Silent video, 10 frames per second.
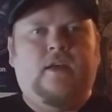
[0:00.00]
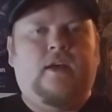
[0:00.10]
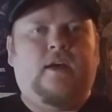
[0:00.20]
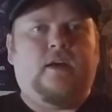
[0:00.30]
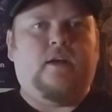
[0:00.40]

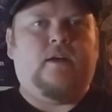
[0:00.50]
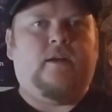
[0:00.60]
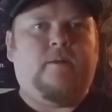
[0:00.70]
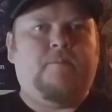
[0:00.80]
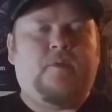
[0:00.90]

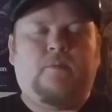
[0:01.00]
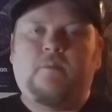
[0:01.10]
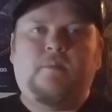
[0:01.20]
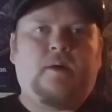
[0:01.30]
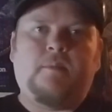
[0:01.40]
I'm
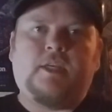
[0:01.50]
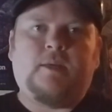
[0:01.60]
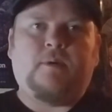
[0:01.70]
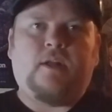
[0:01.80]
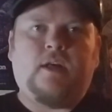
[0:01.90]
gonna
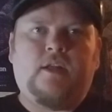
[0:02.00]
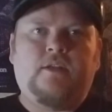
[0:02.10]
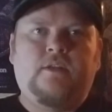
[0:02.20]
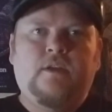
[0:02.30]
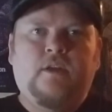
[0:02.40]
keep on hunting.